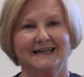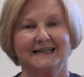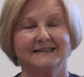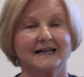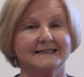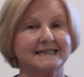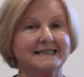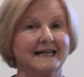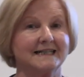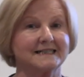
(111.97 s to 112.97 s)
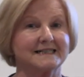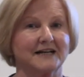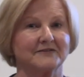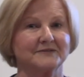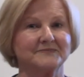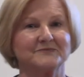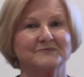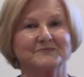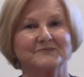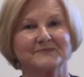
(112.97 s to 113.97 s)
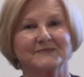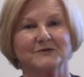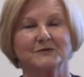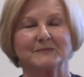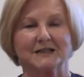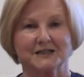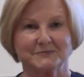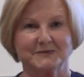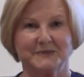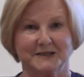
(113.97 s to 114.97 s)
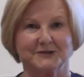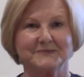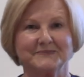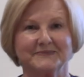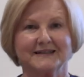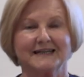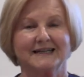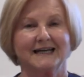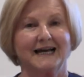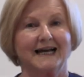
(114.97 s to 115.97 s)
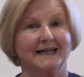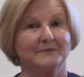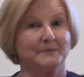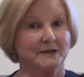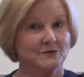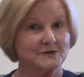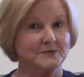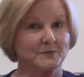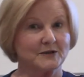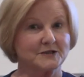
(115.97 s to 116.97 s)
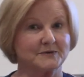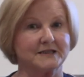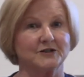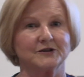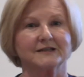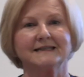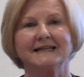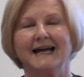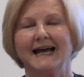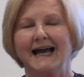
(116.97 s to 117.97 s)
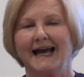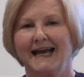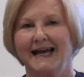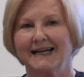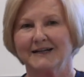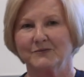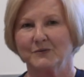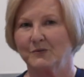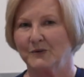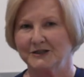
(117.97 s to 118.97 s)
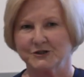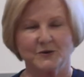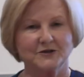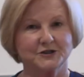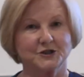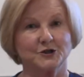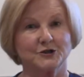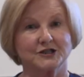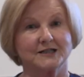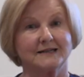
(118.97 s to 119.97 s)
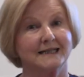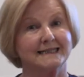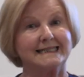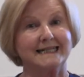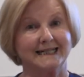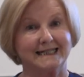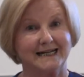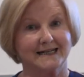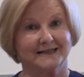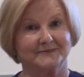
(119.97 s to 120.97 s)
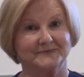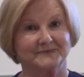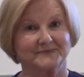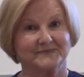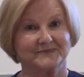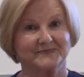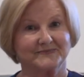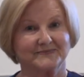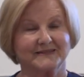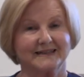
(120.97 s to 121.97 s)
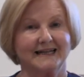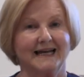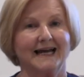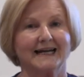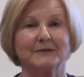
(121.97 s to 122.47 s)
in 1987 with my husband Bill, and Bill was a Presbyterian, and we joined the church in 1989. And I